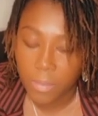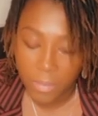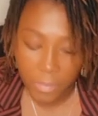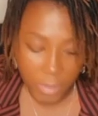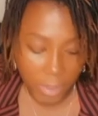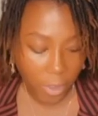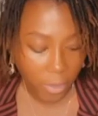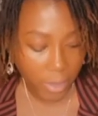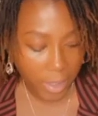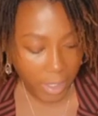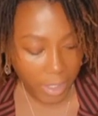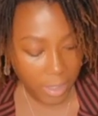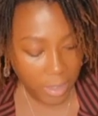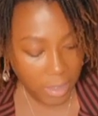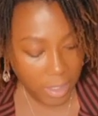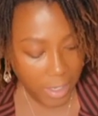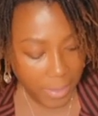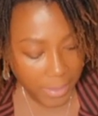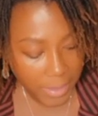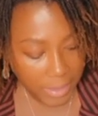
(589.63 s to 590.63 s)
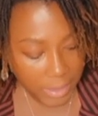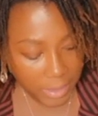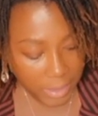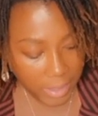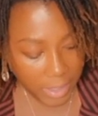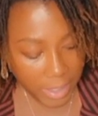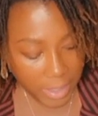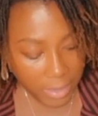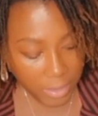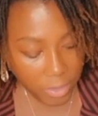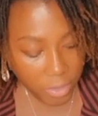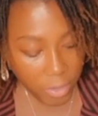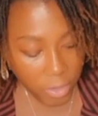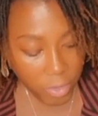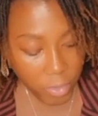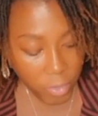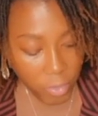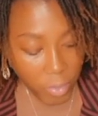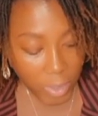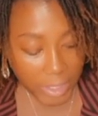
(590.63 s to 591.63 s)
Okay, and then TA. So
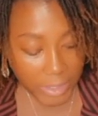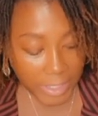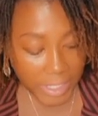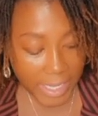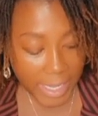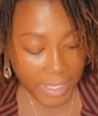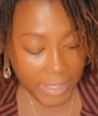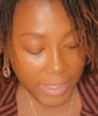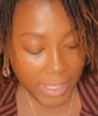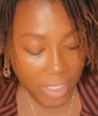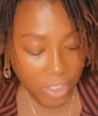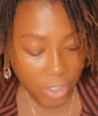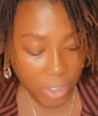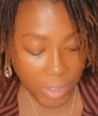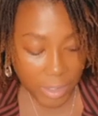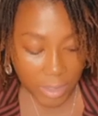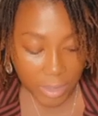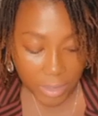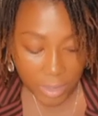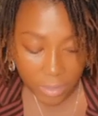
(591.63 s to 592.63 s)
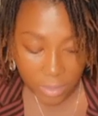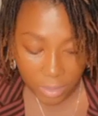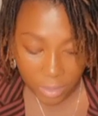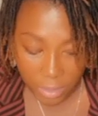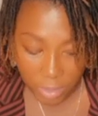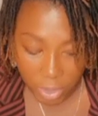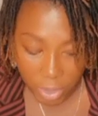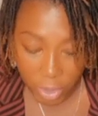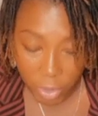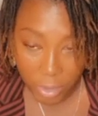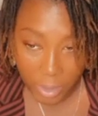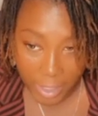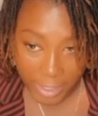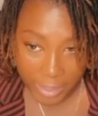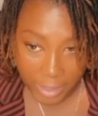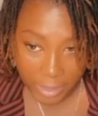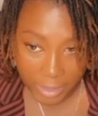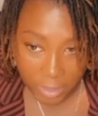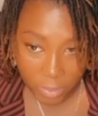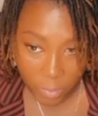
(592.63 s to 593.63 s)
TA sessions you
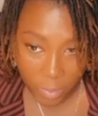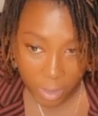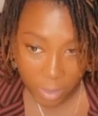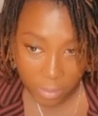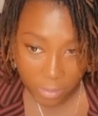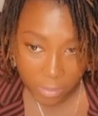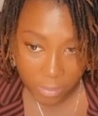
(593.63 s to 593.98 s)
like as well?